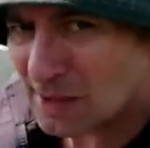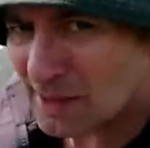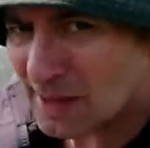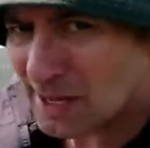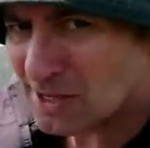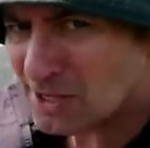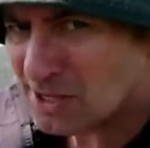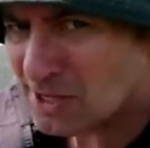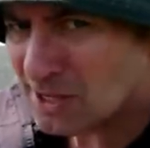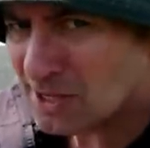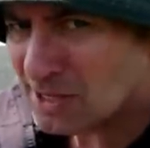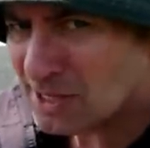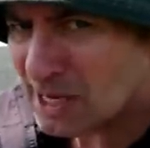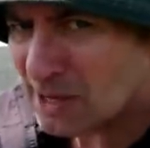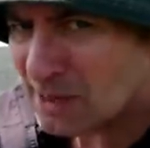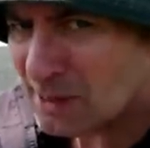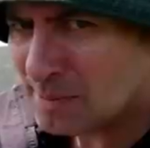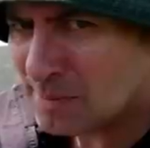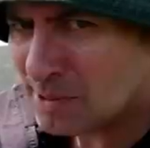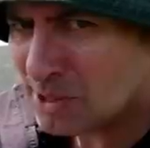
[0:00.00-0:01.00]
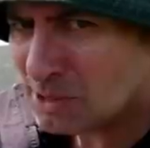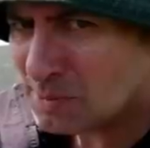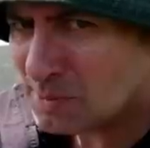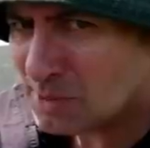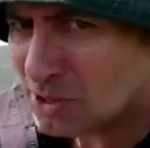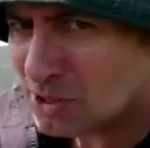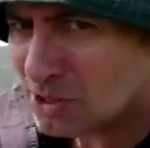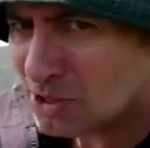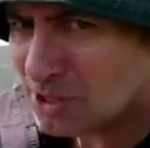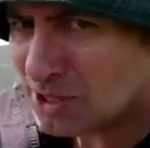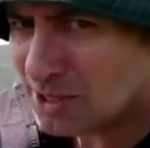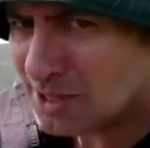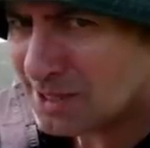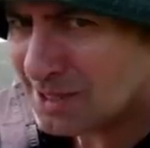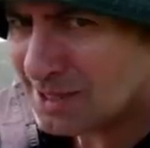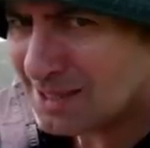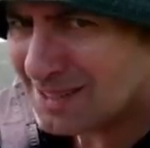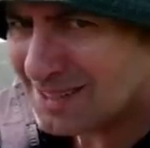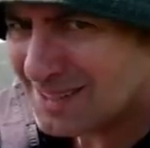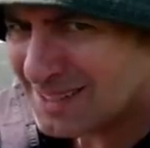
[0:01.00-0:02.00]
how that turns out in post-production.
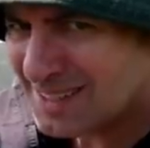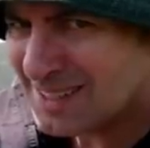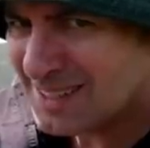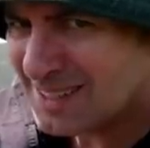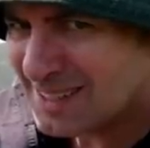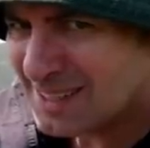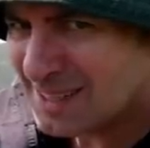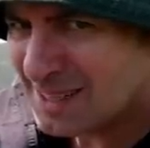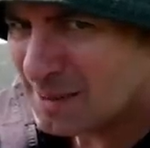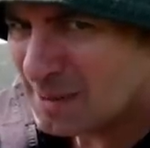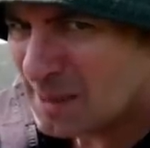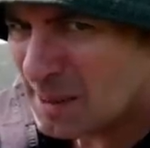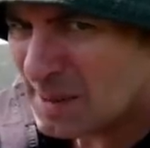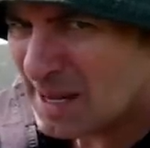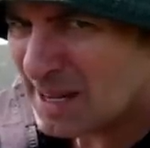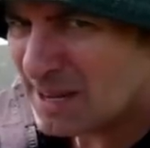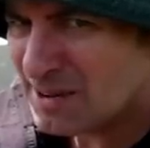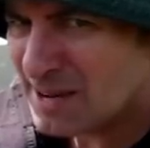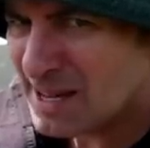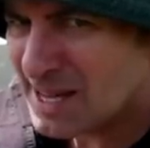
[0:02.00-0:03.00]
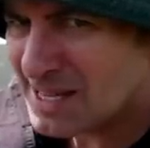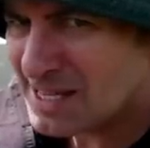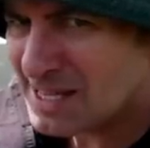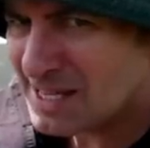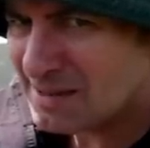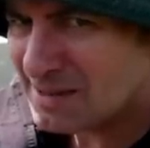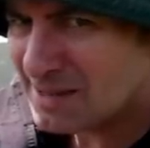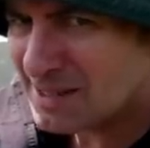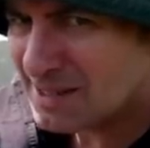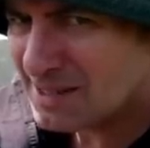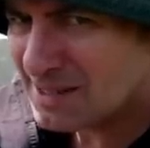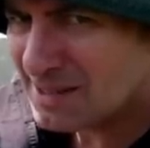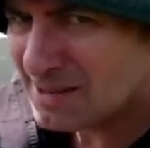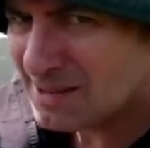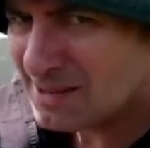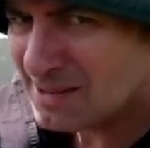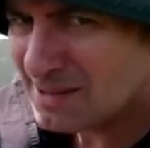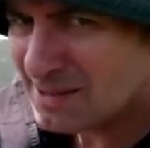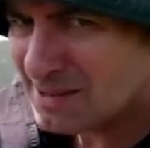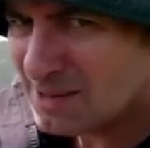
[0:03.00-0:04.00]
A bit creative.
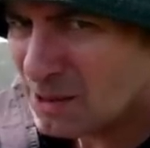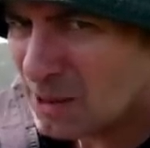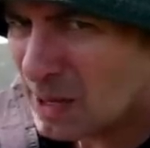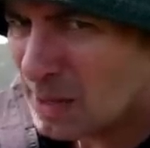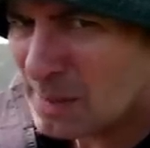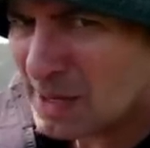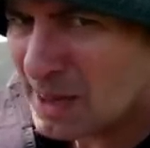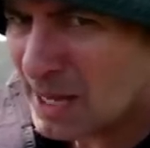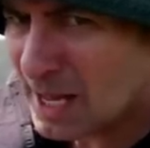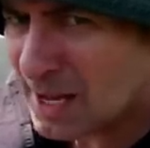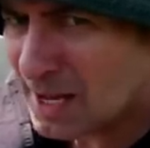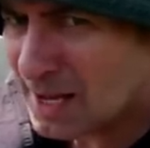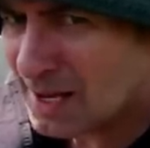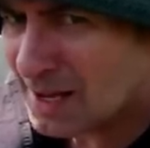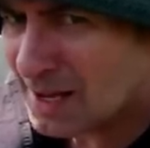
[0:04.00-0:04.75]
No, I'm in that.